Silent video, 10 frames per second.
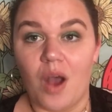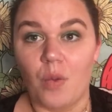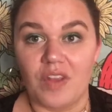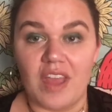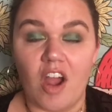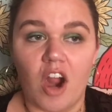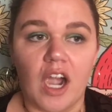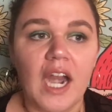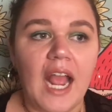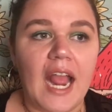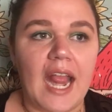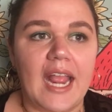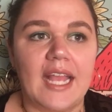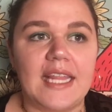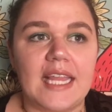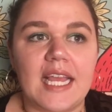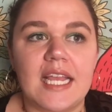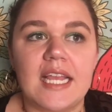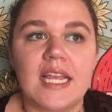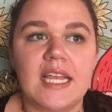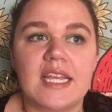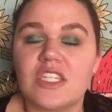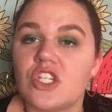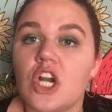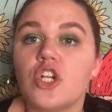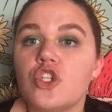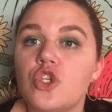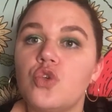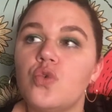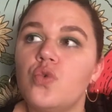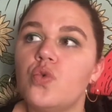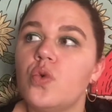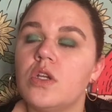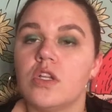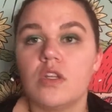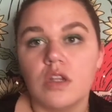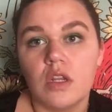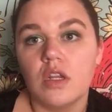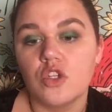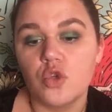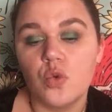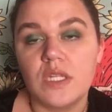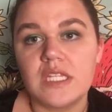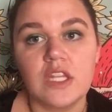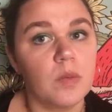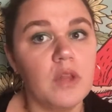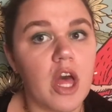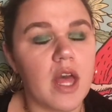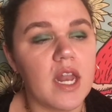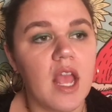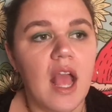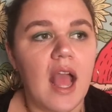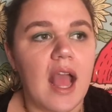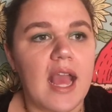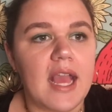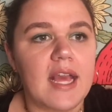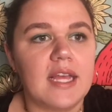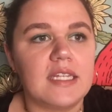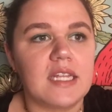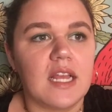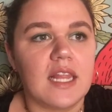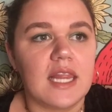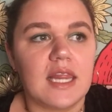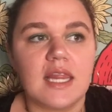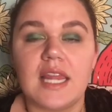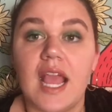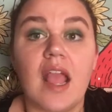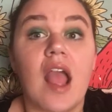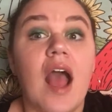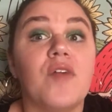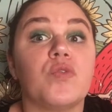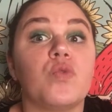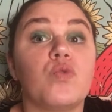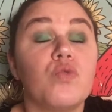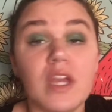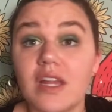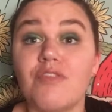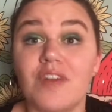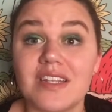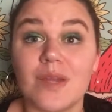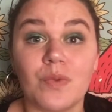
where they are. And they start to do what's in their blood, and they have a really fucked up